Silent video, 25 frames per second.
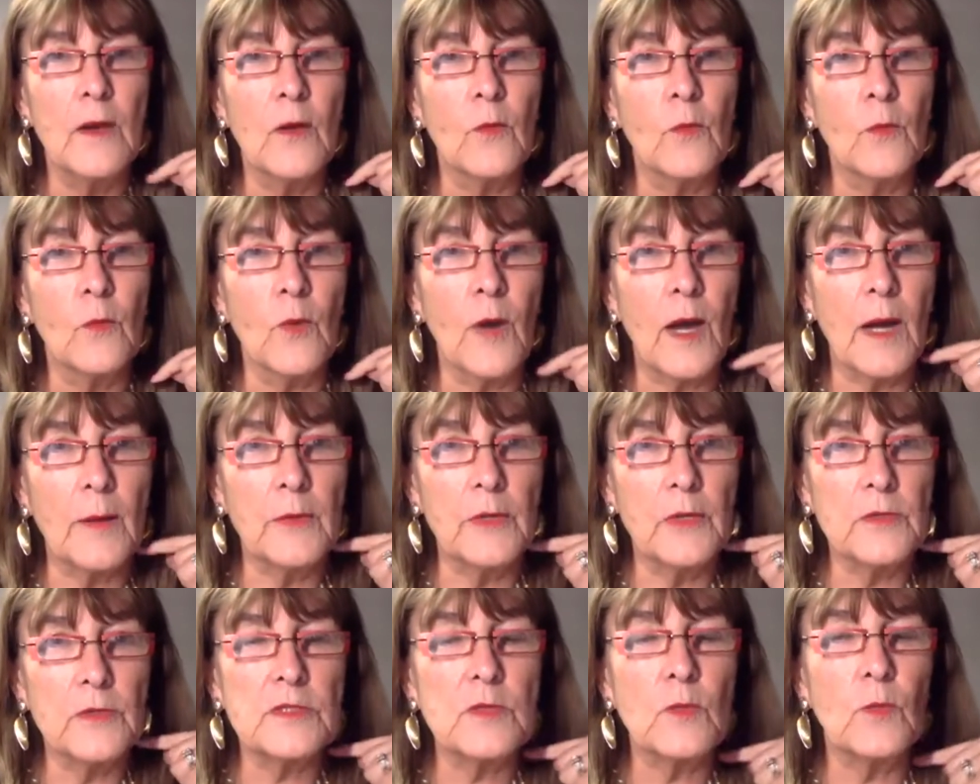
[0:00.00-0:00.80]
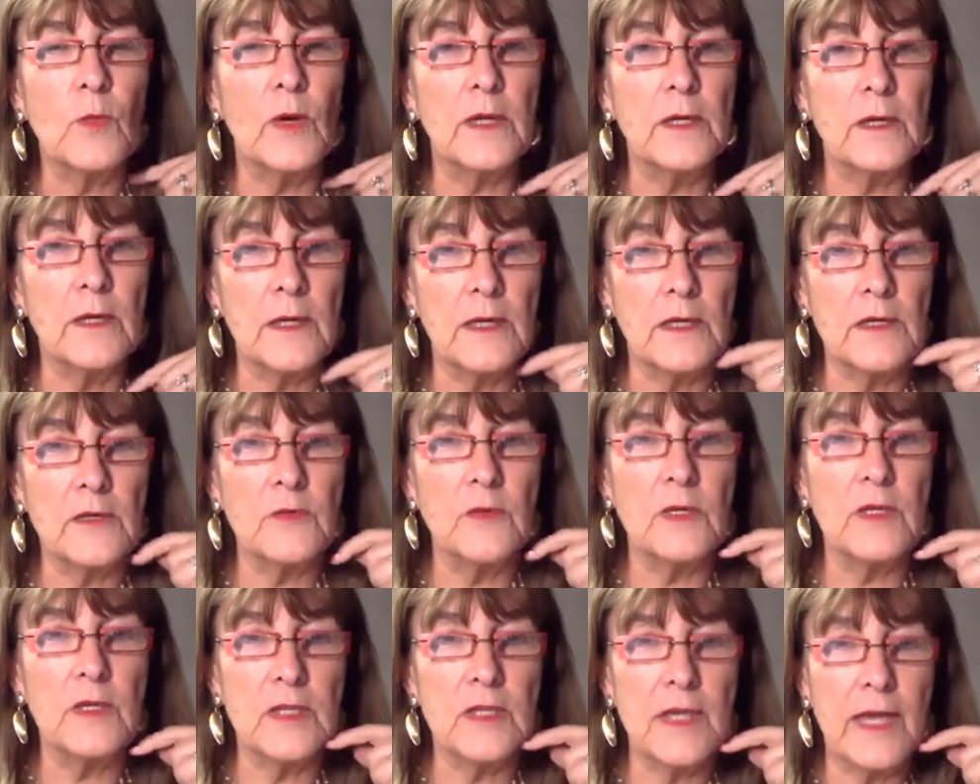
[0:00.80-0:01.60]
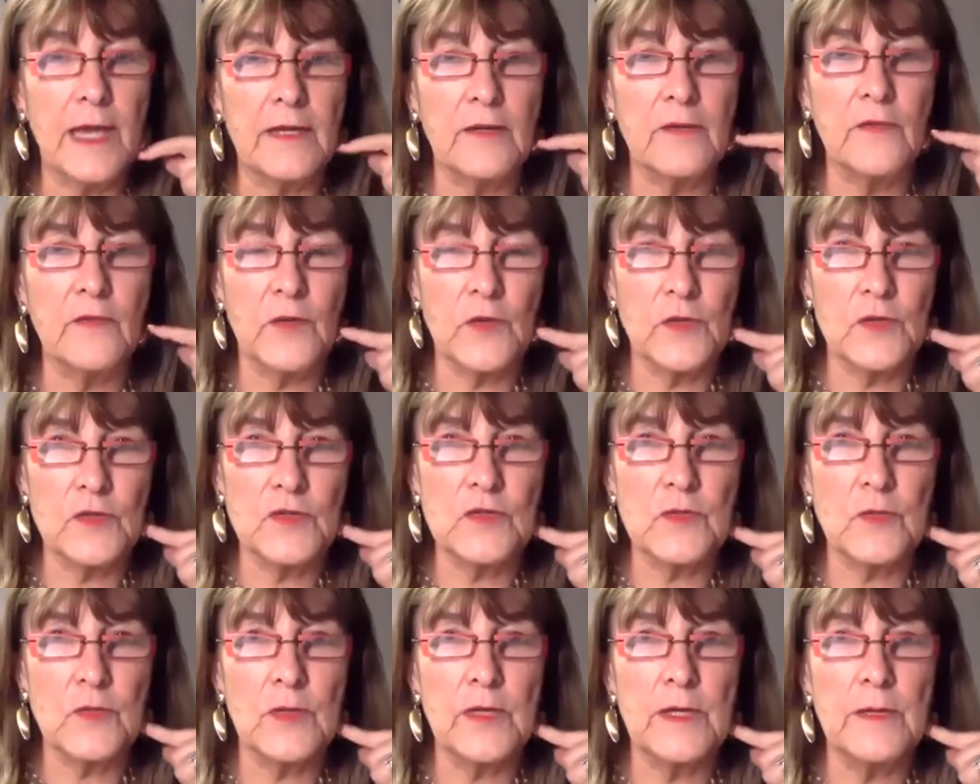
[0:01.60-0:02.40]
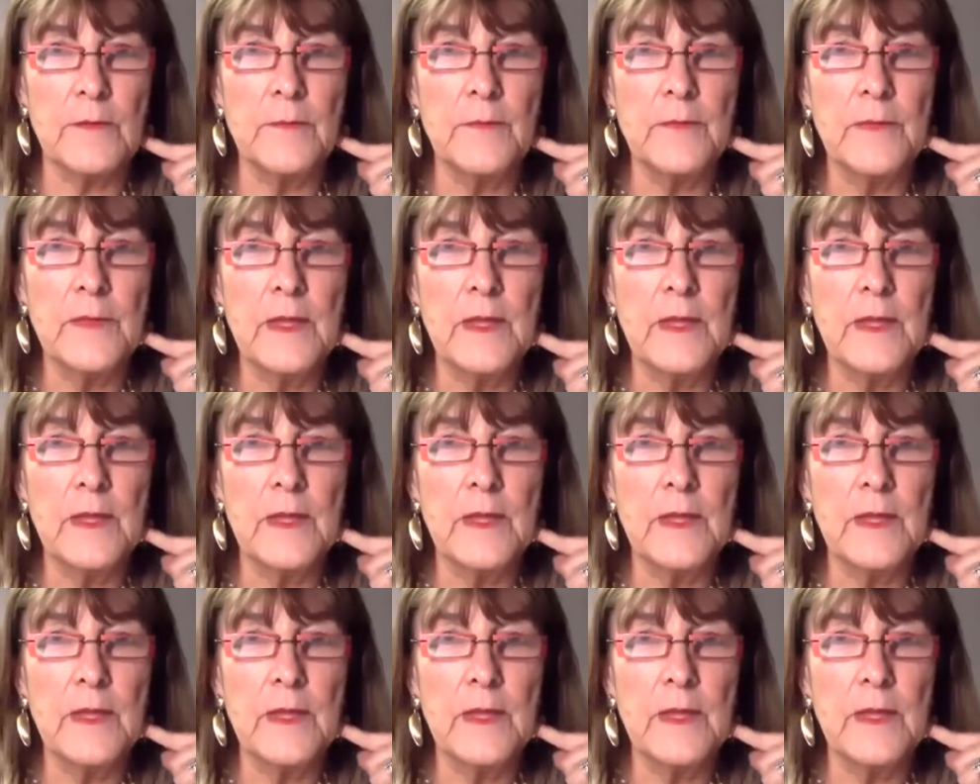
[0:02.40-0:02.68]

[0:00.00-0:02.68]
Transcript: Robert's 100th anniversary.